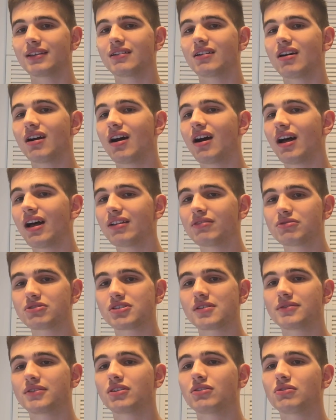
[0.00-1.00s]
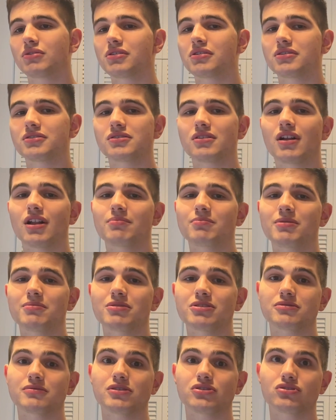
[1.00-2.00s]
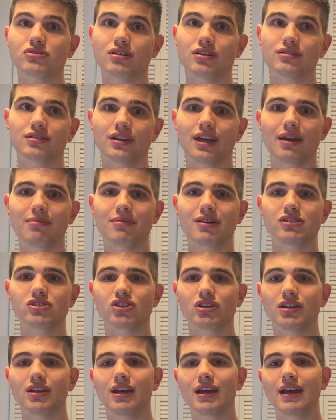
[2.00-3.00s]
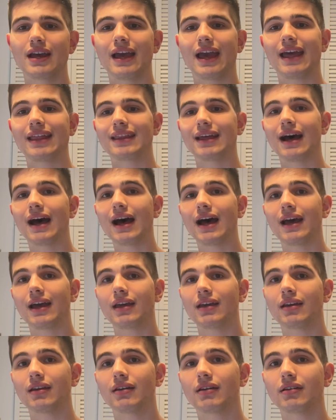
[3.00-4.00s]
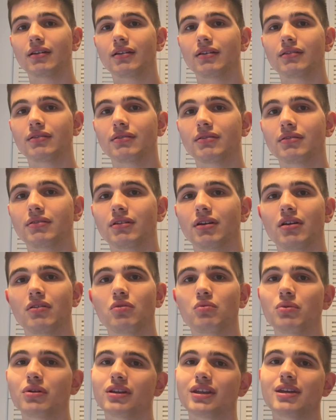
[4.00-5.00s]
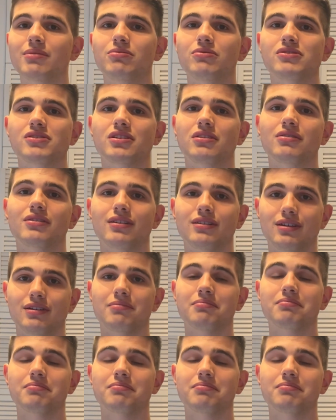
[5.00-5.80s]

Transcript: are hundreds of tutorials to help people switch to another game engine, and I will keep using Unity.